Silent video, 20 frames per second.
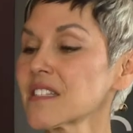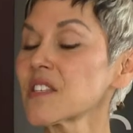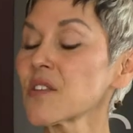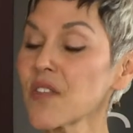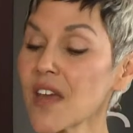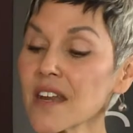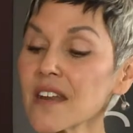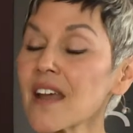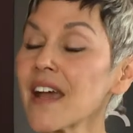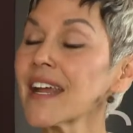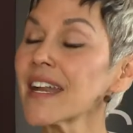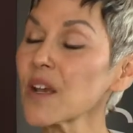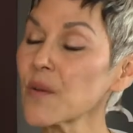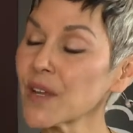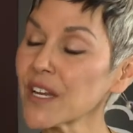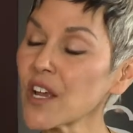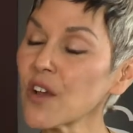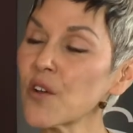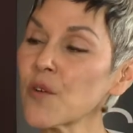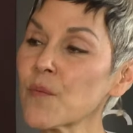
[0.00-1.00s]
So that night I
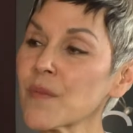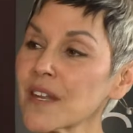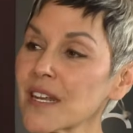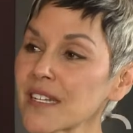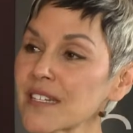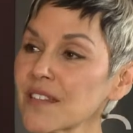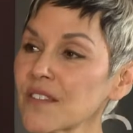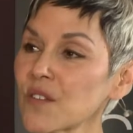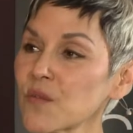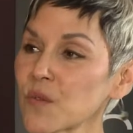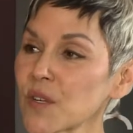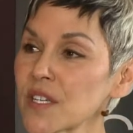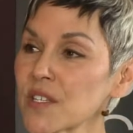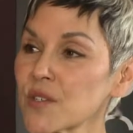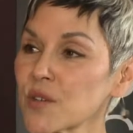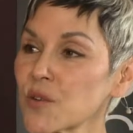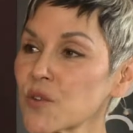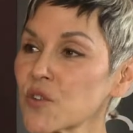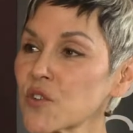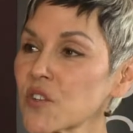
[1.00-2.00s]
went home and I did the
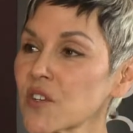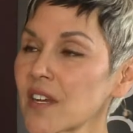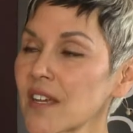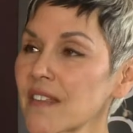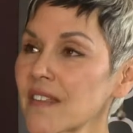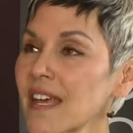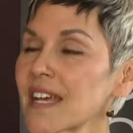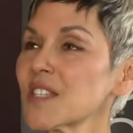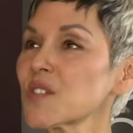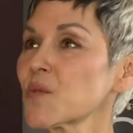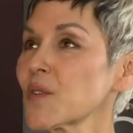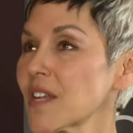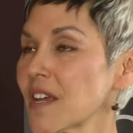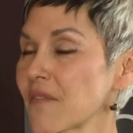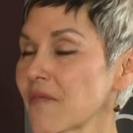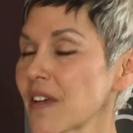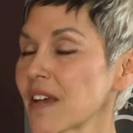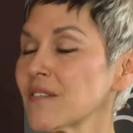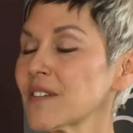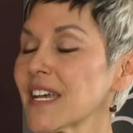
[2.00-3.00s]
research, and that's when I
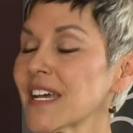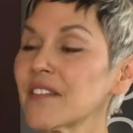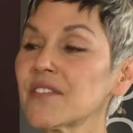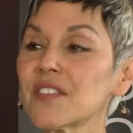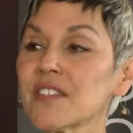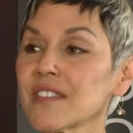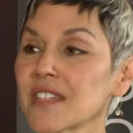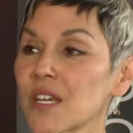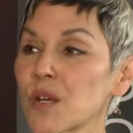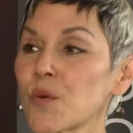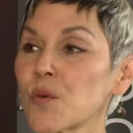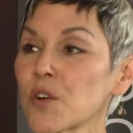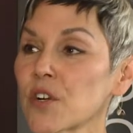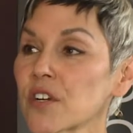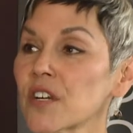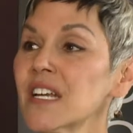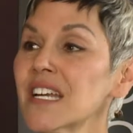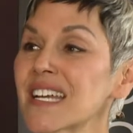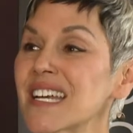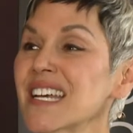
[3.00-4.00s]
found out that there
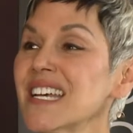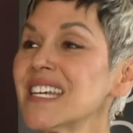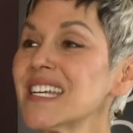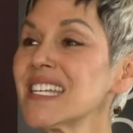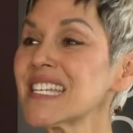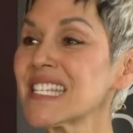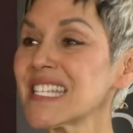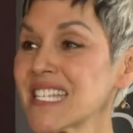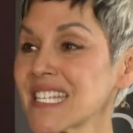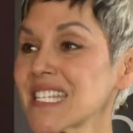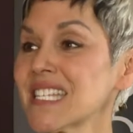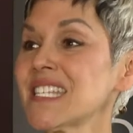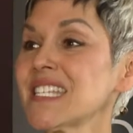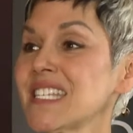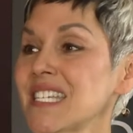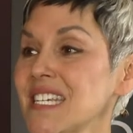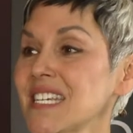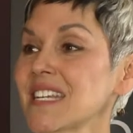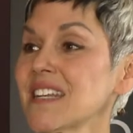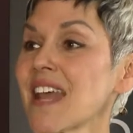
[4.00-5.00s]
were
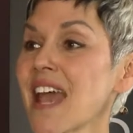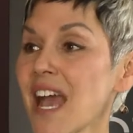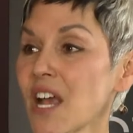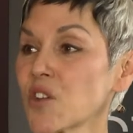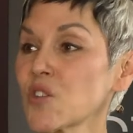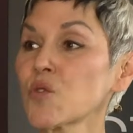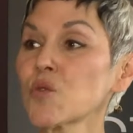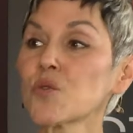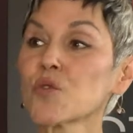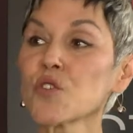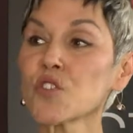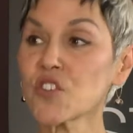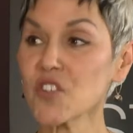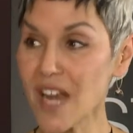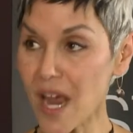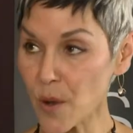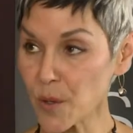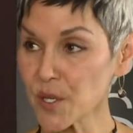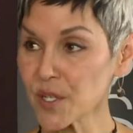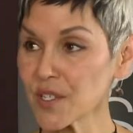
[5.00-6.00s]
16 actual
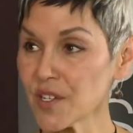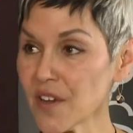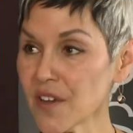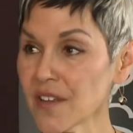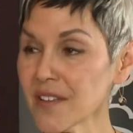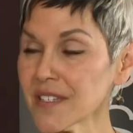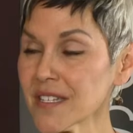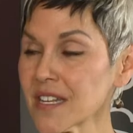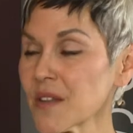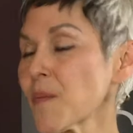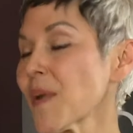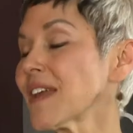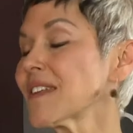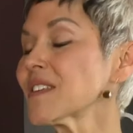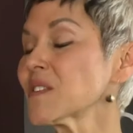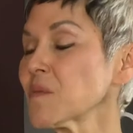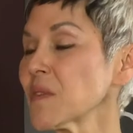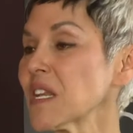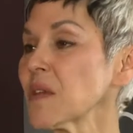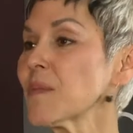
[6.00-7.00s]
shower stalls and about
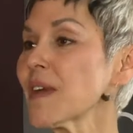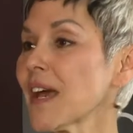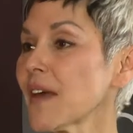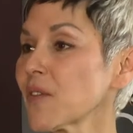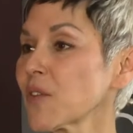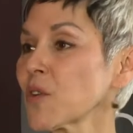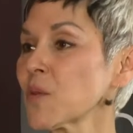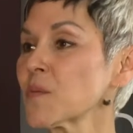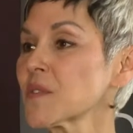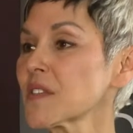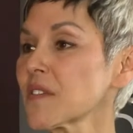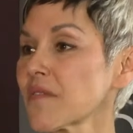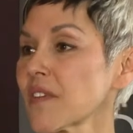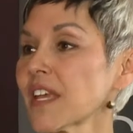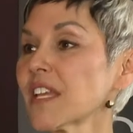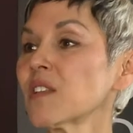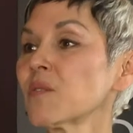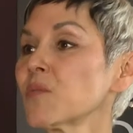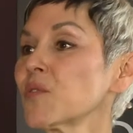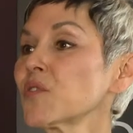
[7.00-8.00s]
as many bathrooms
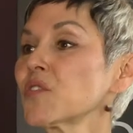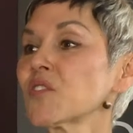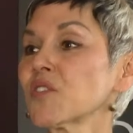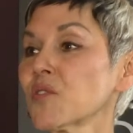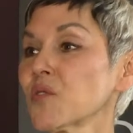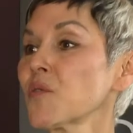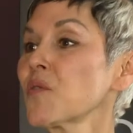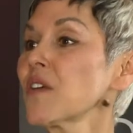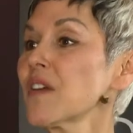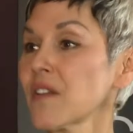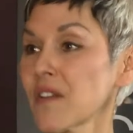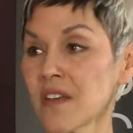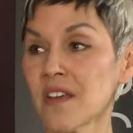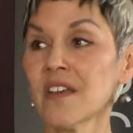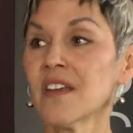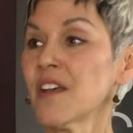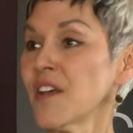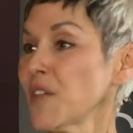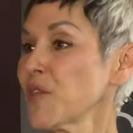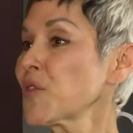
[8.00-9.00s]
available to the
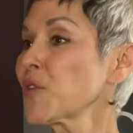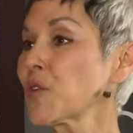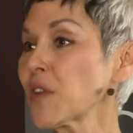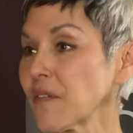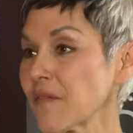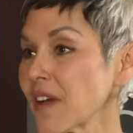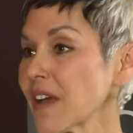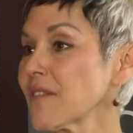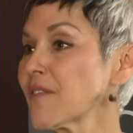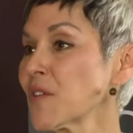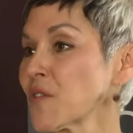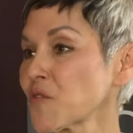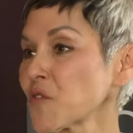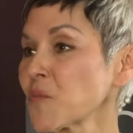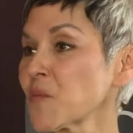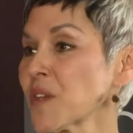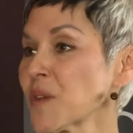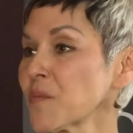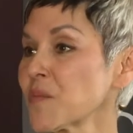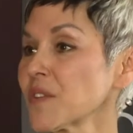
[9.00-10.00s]

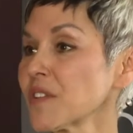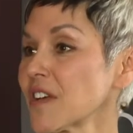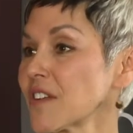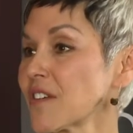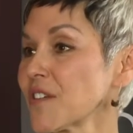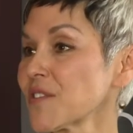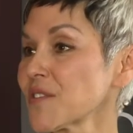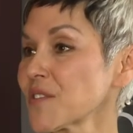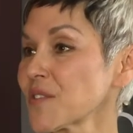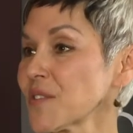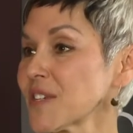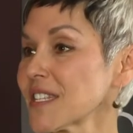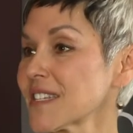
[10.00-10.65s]
3,500 people on our streets.